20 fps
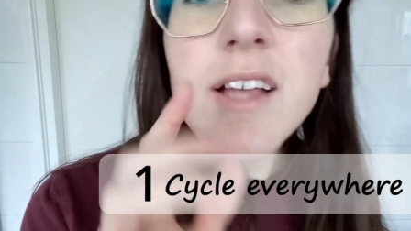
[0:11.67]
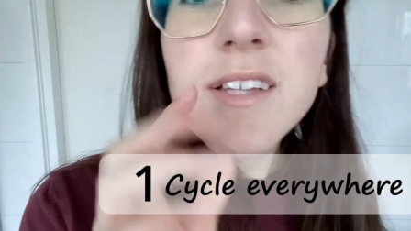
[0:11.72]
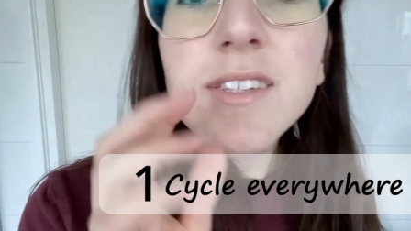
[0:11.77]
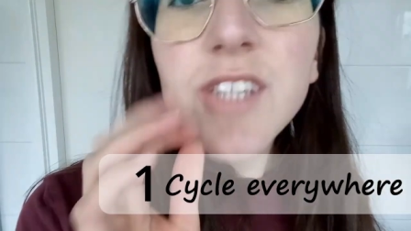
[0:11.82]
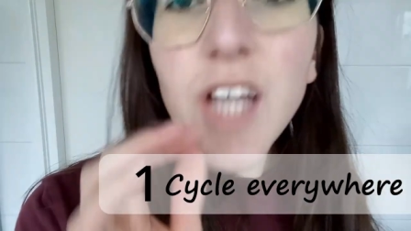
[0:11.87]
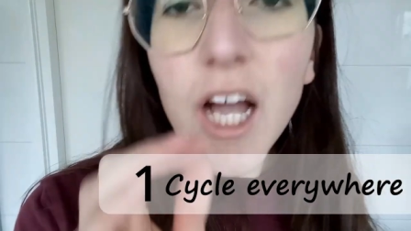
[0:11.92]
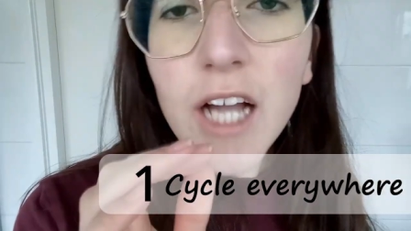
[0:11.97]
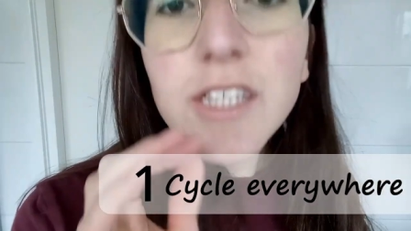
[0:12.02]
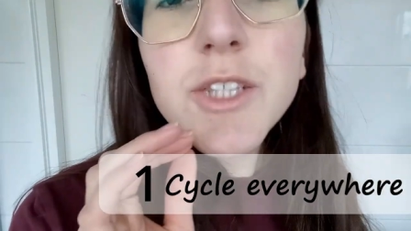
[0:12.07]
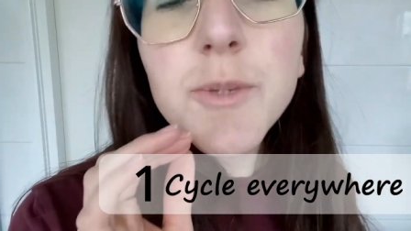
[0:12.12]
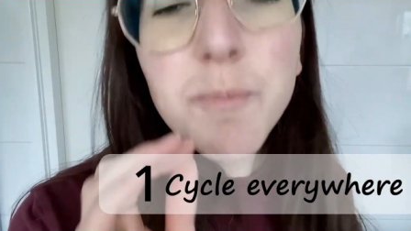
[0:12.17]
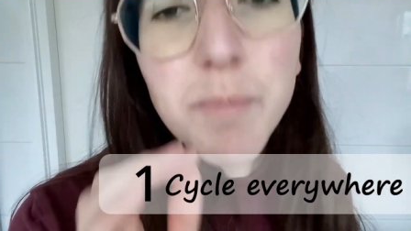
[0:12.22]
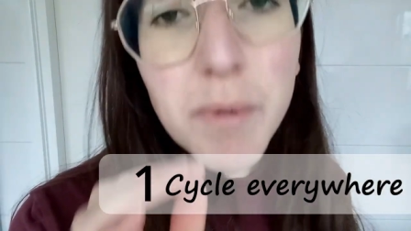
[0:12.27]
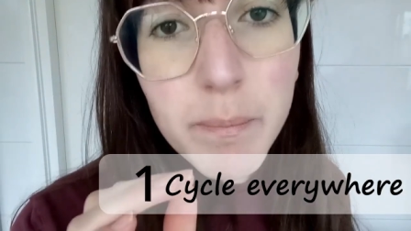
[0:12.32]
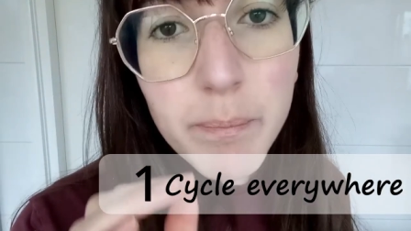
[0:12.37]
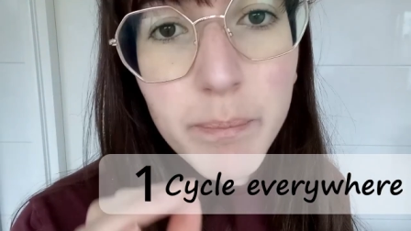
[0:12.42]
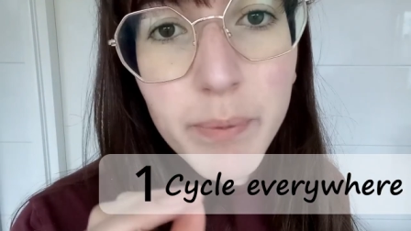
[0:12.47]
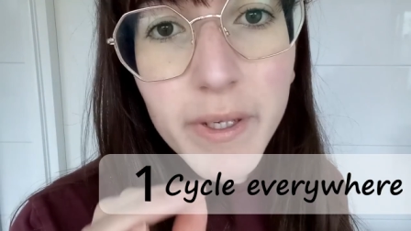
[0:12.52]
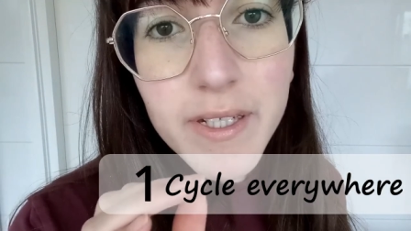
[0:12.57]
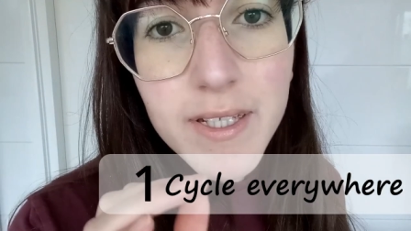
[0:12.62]
Dutch
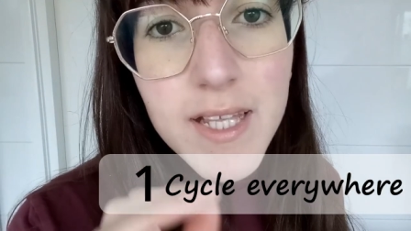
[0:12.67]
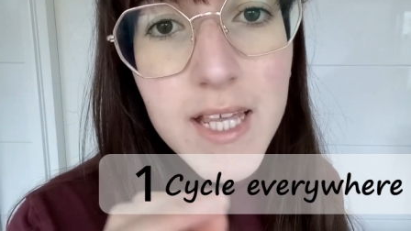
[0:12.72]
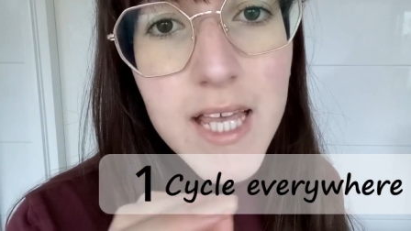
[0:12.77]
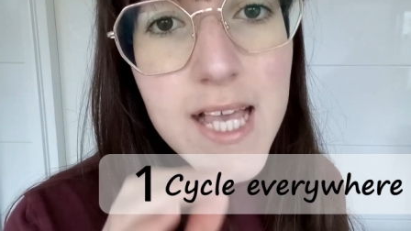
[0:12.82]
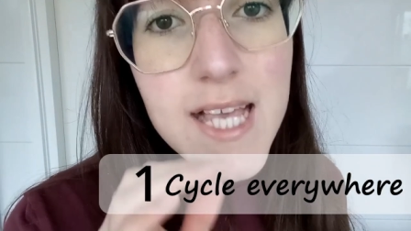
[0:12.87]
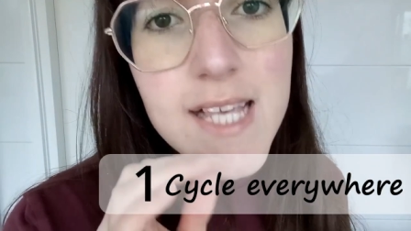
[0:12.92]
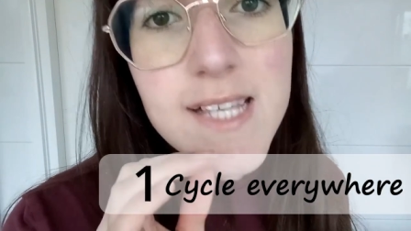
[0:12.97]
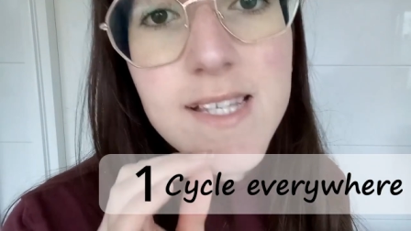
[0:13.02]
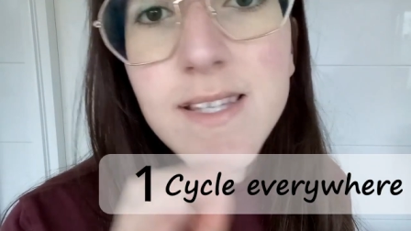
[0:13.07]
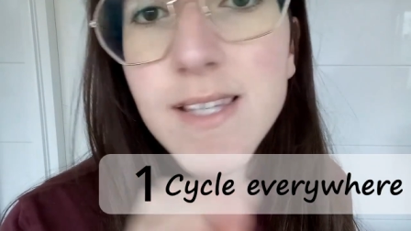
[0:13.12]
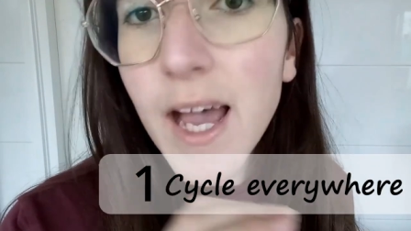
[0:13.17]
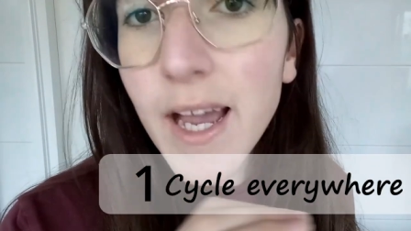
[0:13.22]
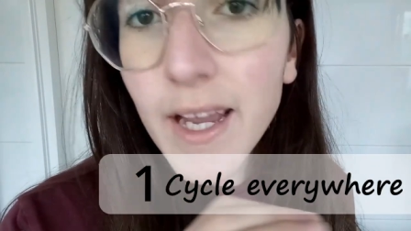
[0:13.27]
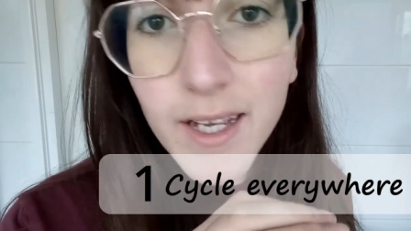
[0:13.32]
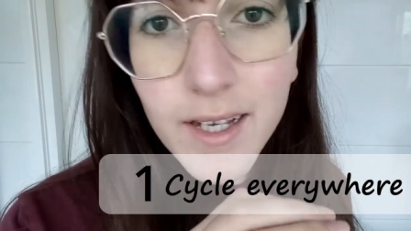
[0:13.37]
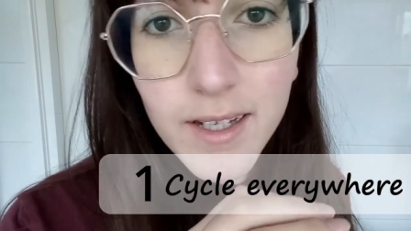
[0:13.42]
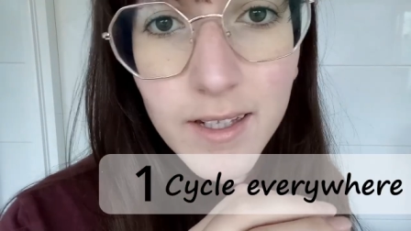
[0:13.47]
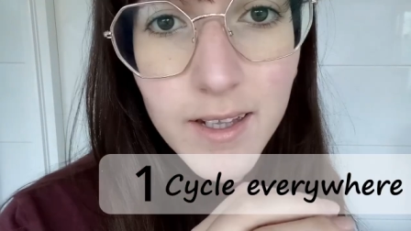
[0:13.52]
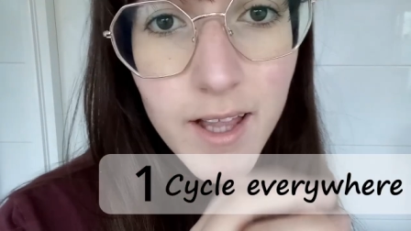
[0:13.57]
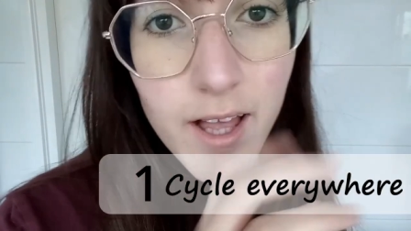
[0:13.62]
people
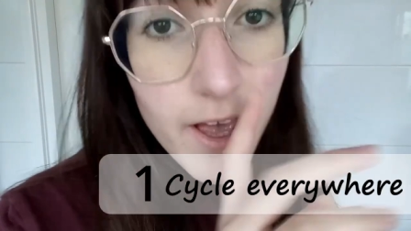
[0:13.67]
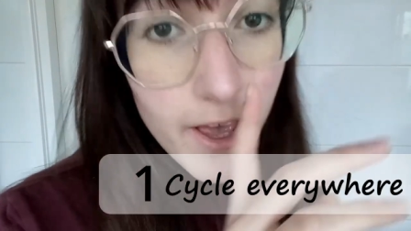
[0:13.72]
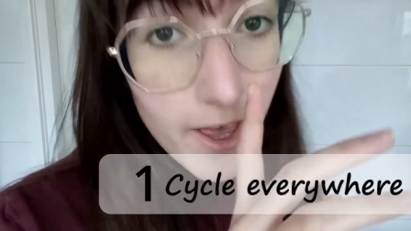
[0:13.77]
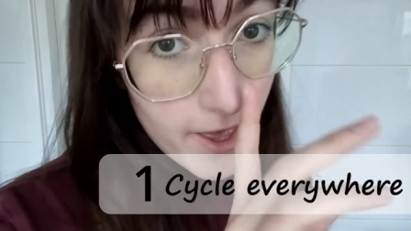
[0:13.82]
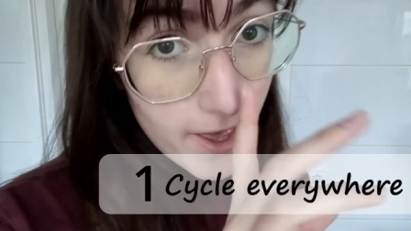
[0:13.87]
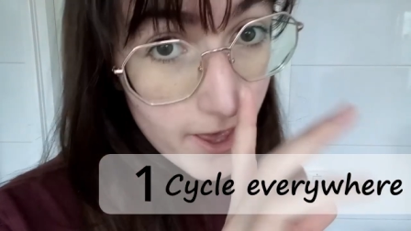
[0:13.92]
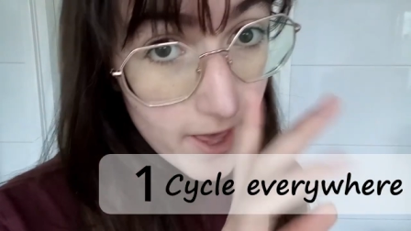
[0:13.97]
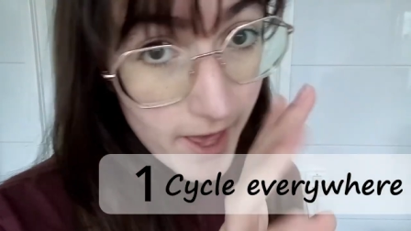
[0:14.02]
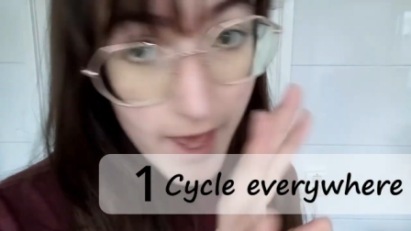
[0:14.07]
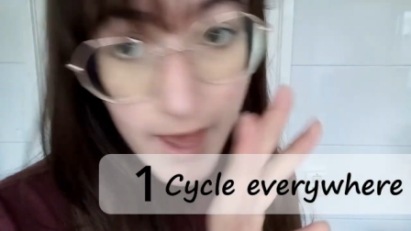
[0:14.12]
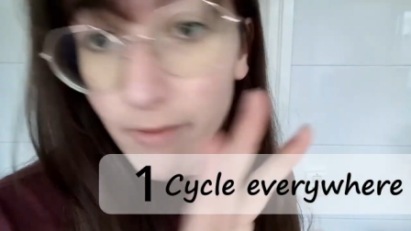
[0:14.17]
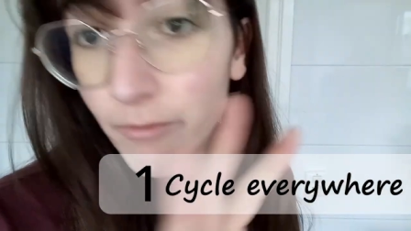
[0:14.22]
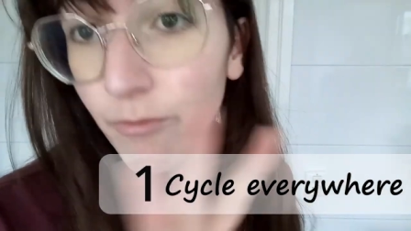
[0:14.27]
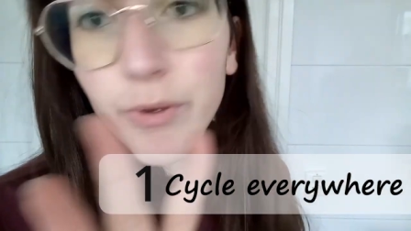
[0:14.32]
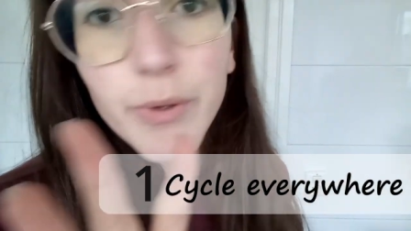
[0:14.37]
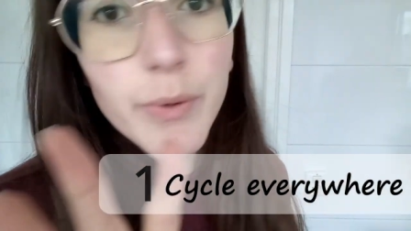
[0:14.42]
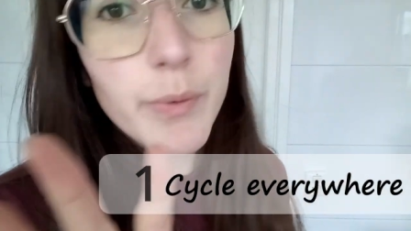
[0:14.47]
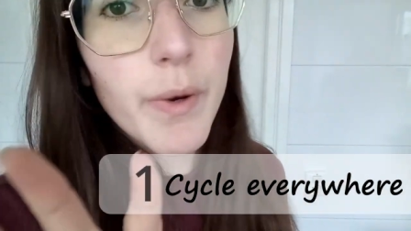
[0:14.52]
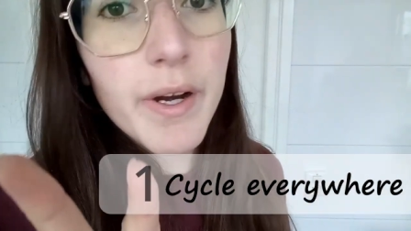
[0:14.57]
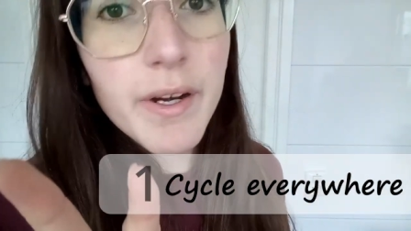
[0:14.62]
cycle
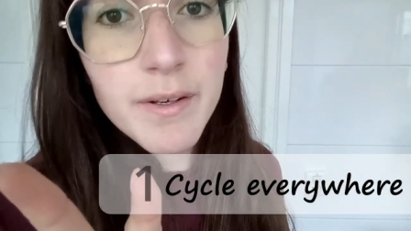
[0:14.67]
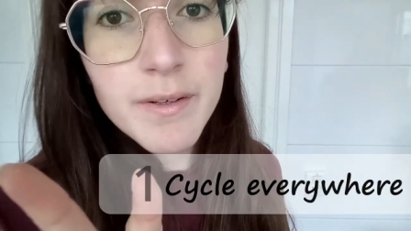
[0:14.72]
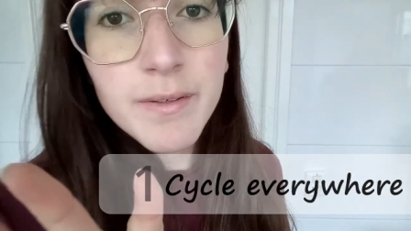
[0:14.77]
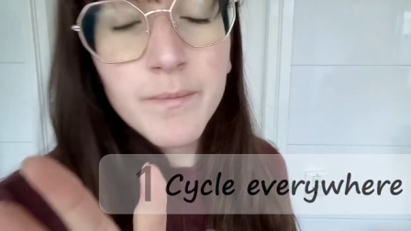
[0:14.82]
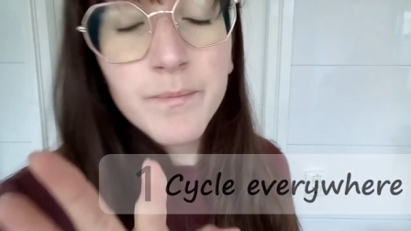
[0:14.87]
everywhere.